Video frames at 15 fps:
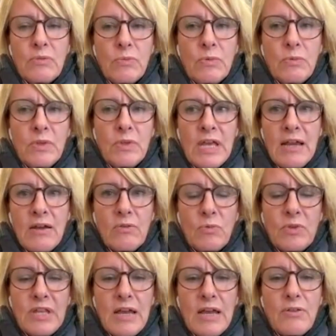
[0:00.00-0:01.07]

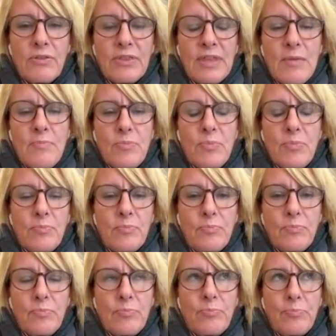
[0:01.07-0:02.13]
without them
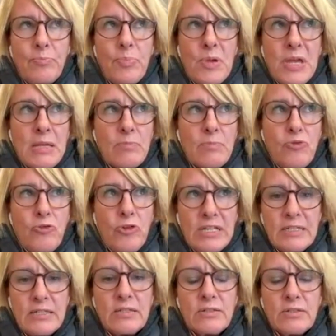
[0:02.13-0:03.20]
being
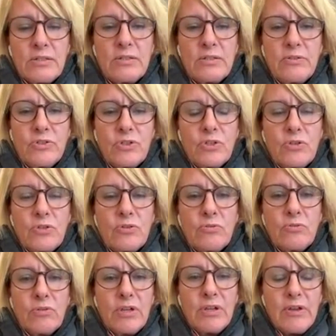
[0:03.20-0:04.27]
present to